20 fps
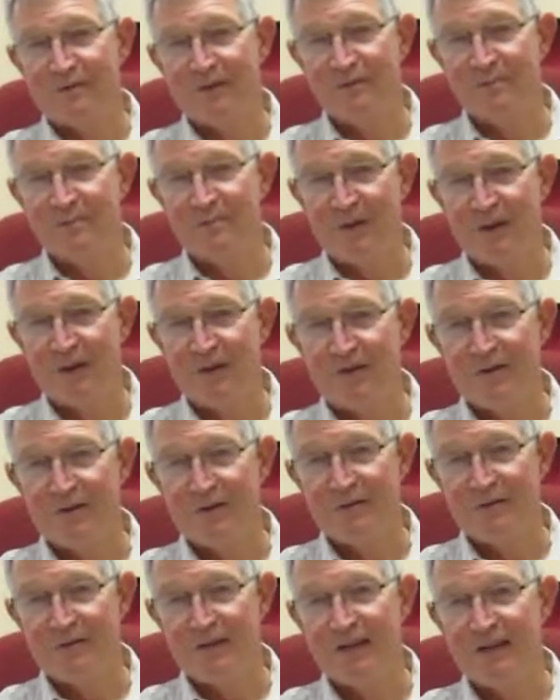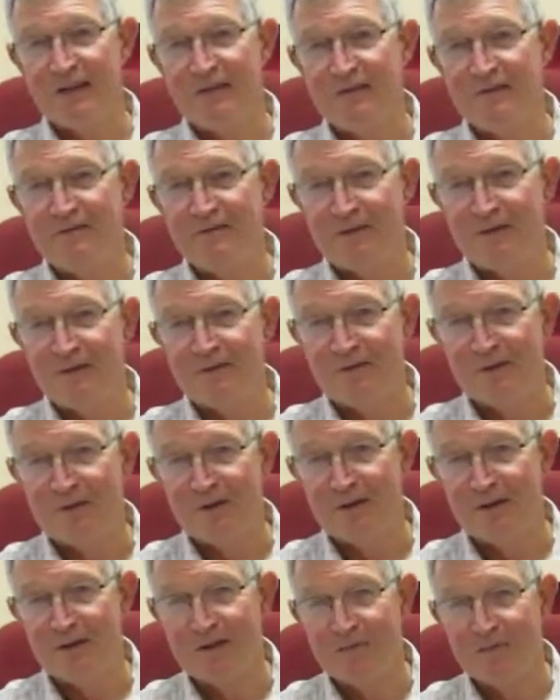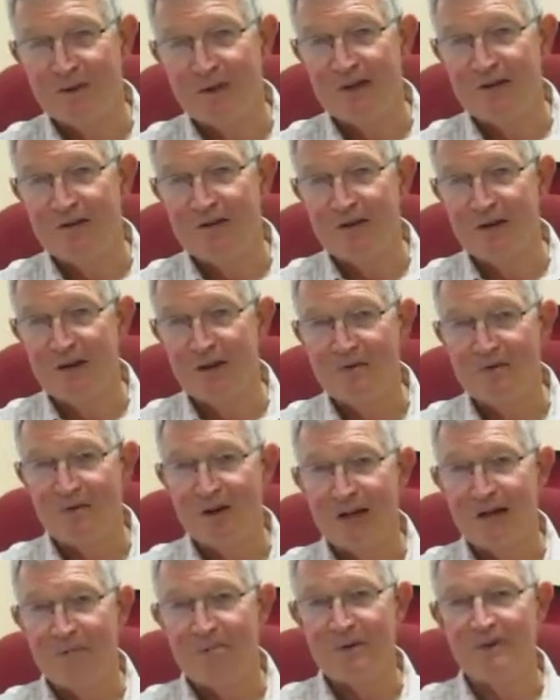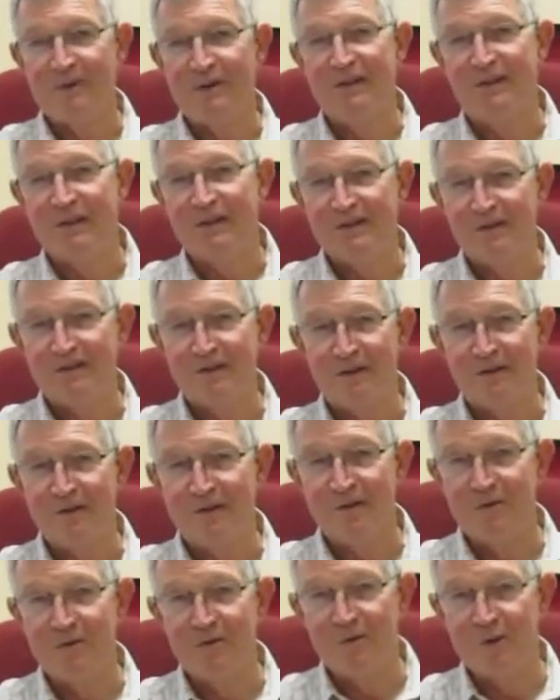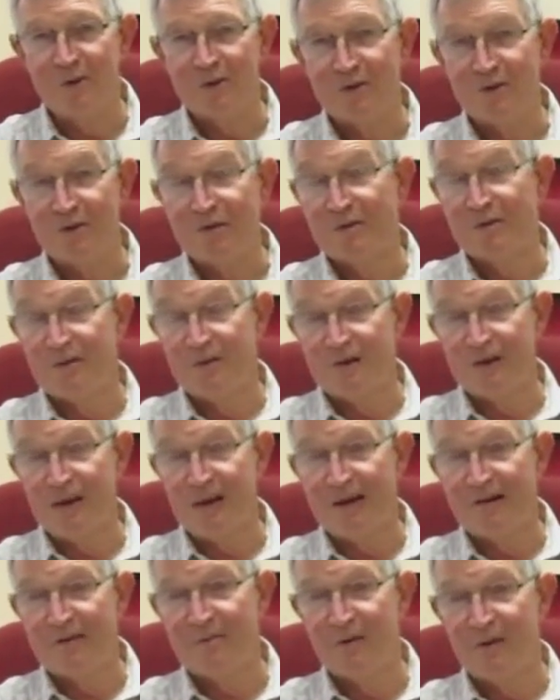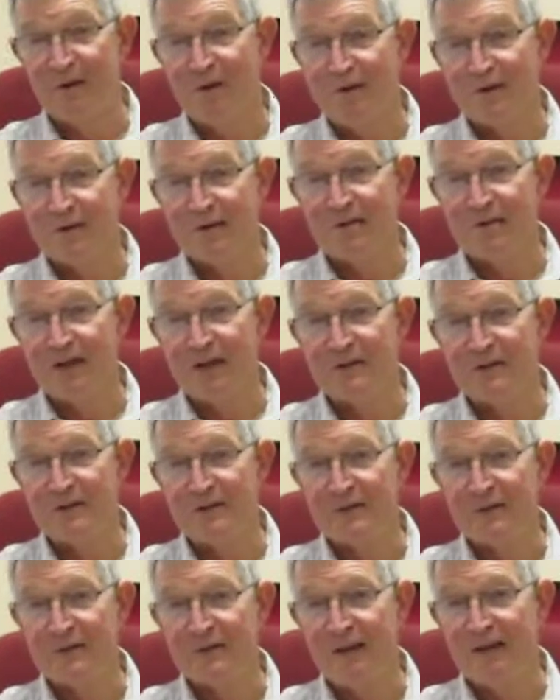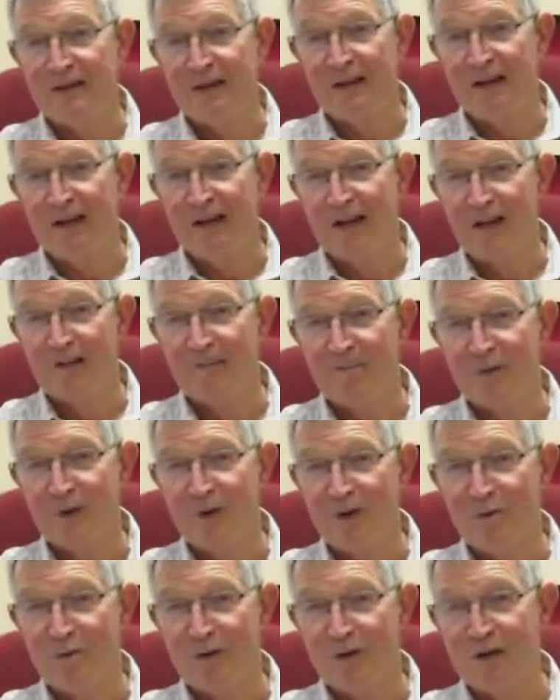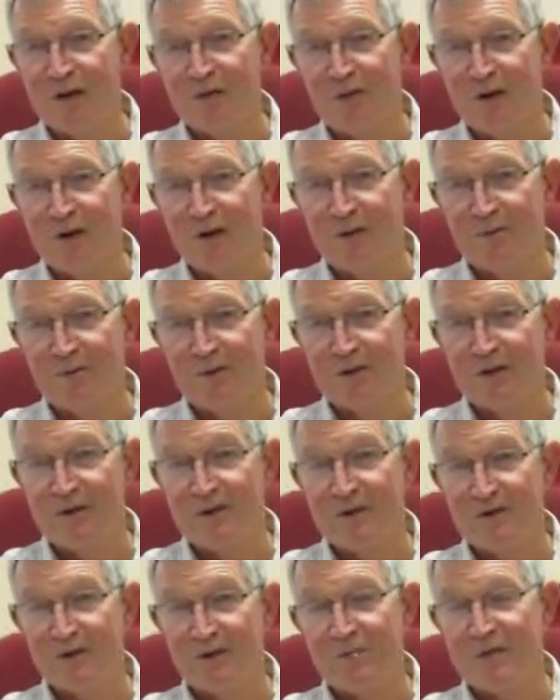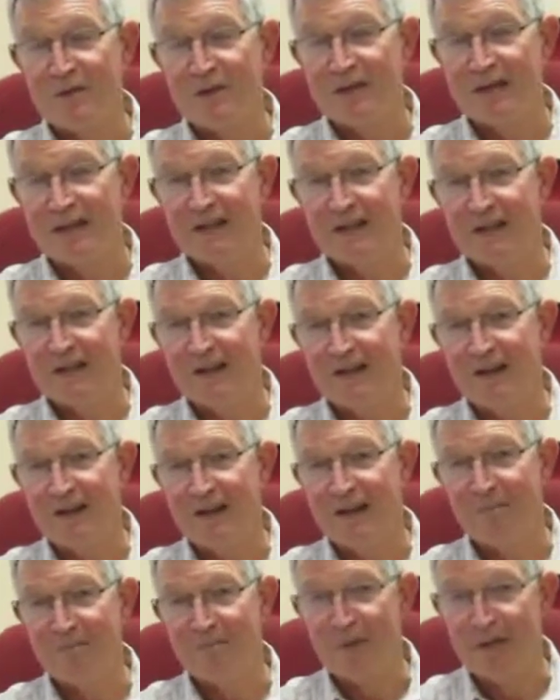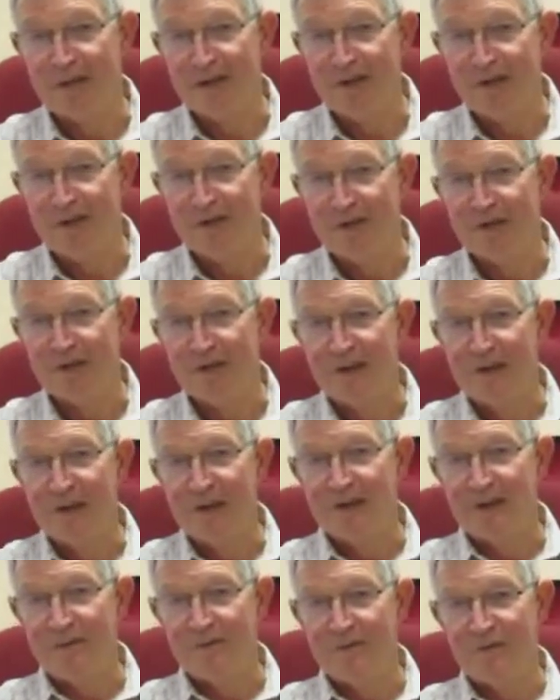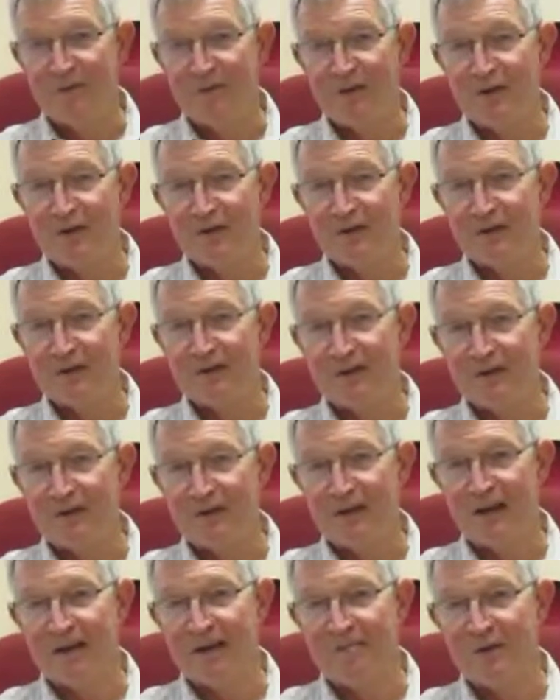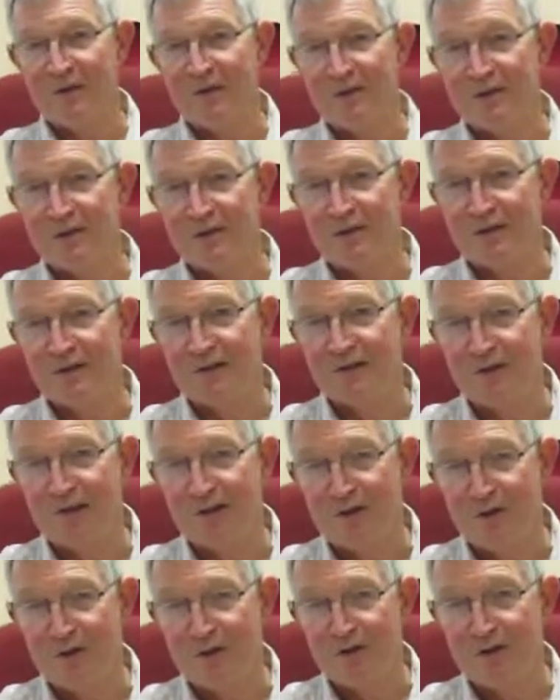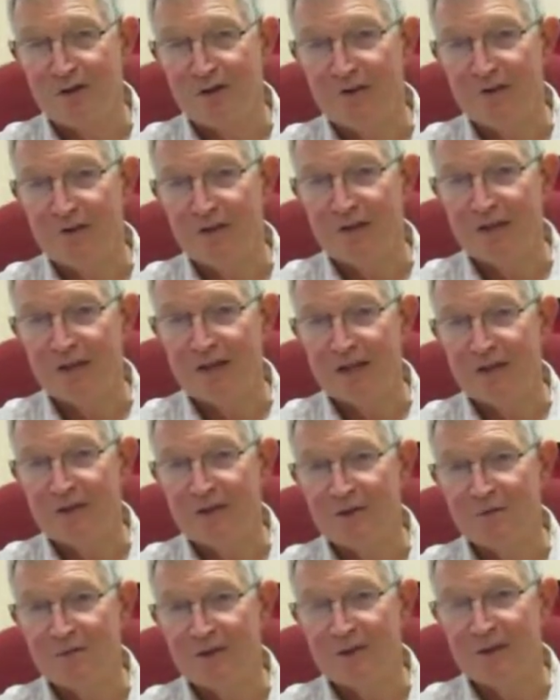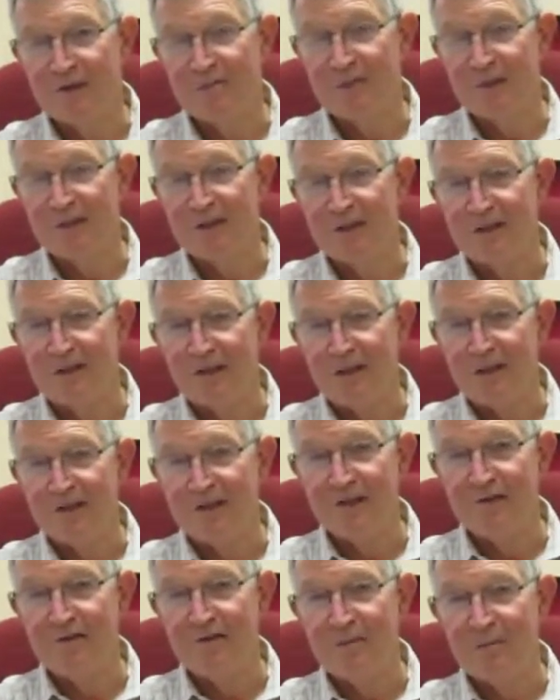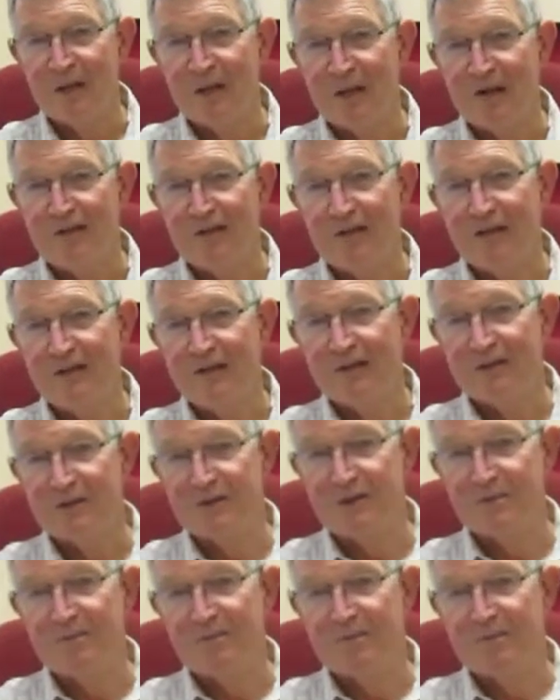the areas of dengue, fever and malaria overlap. So one should, in lots of cases, know where you are, whether you should be taking malaria prevention measures during the day as well. But generally malaria areas,